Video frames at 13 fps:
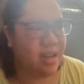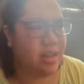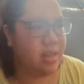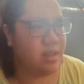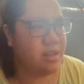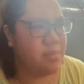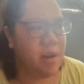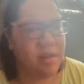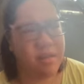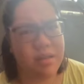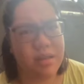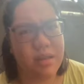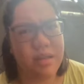and these
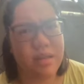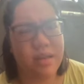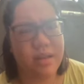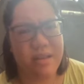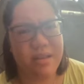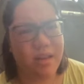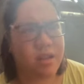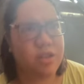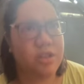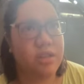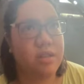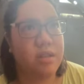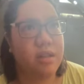policies and these
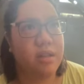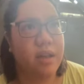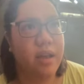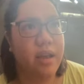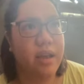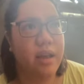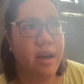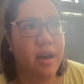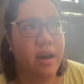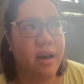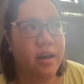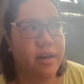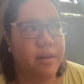sanctions and
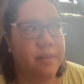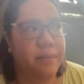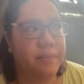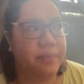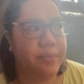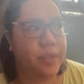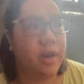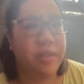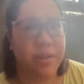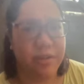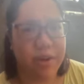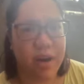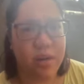on the
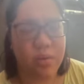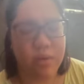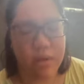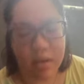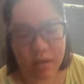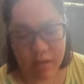ground.